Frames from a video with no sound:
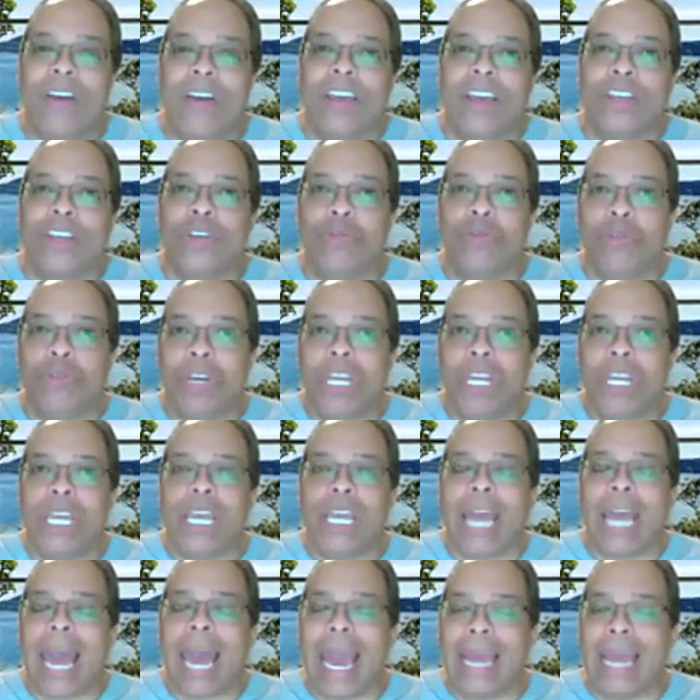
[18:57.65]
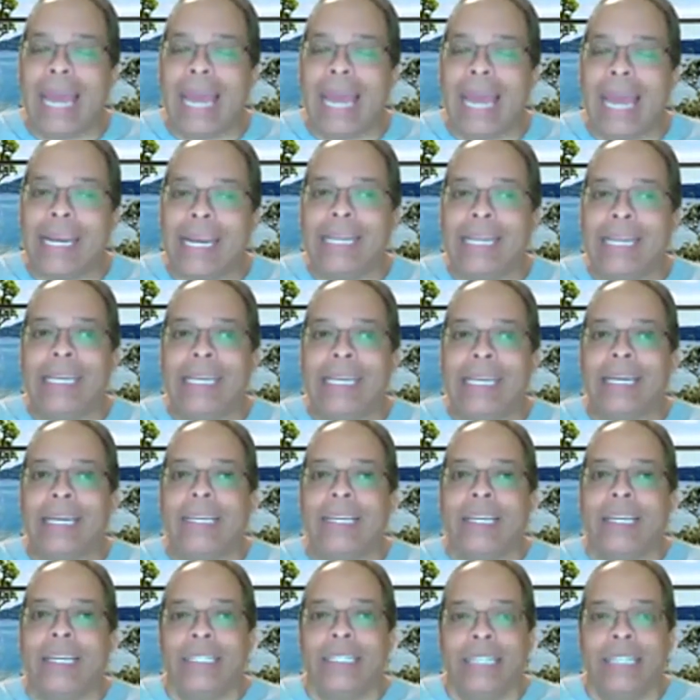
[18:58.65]
unique idea
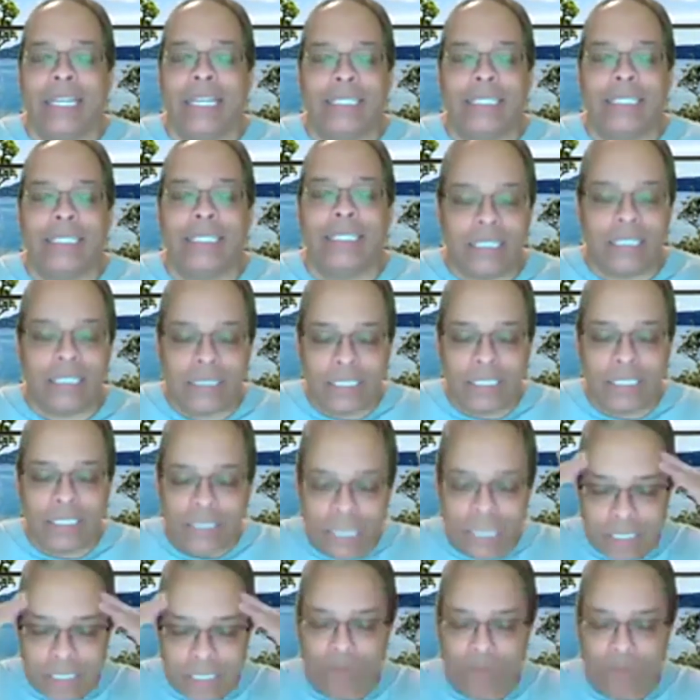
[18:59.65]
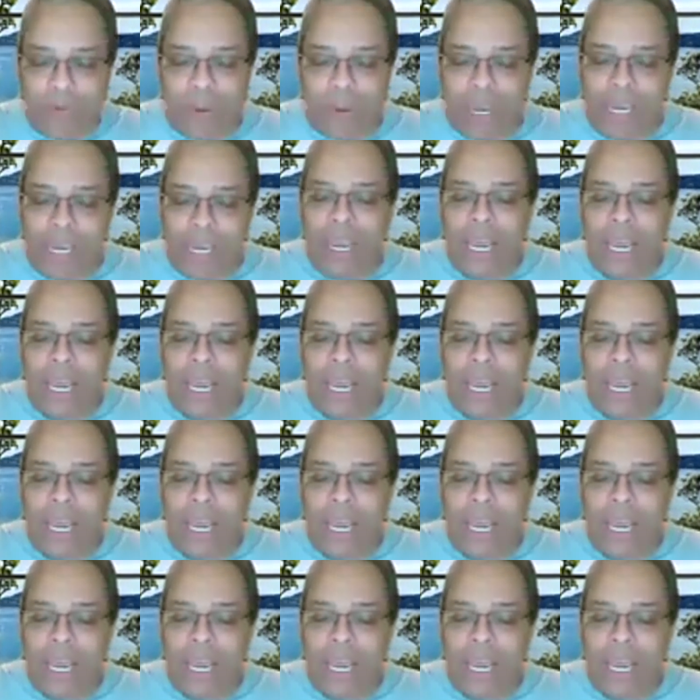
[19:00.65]
that Sister Desiré